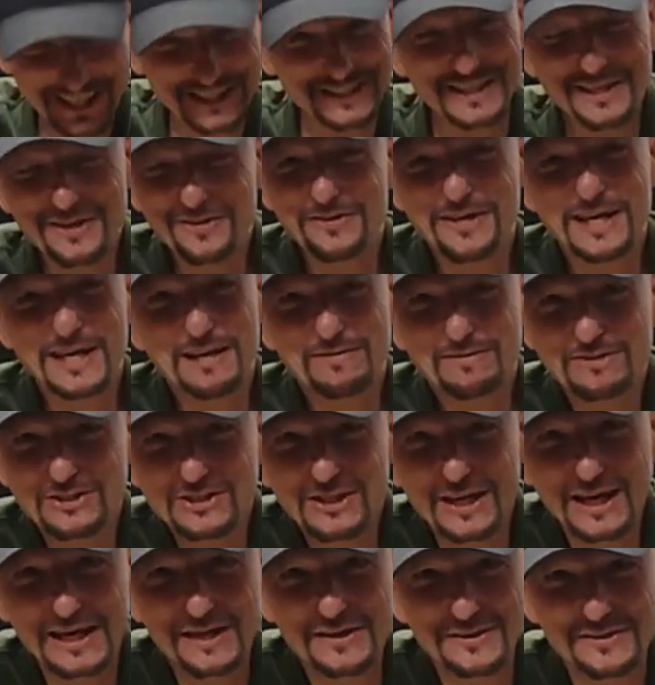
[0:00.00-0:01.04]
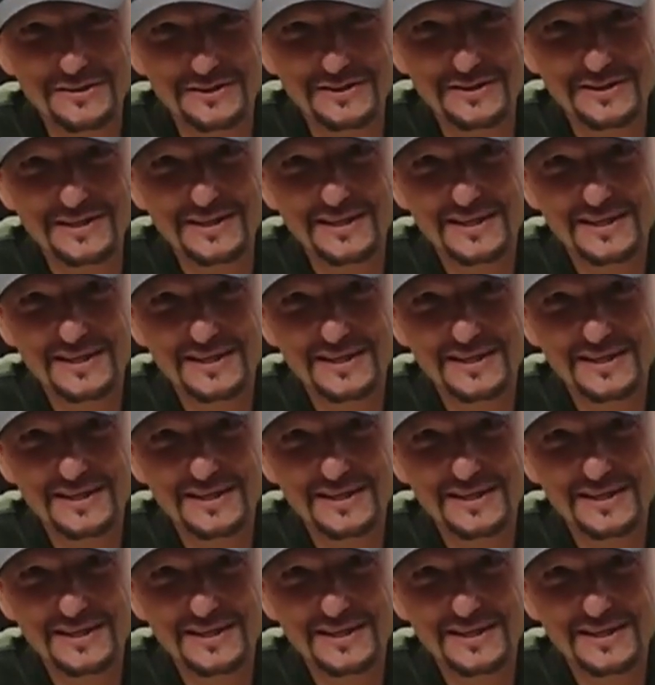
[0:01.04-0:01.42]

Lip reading: Because I don't have a cycle.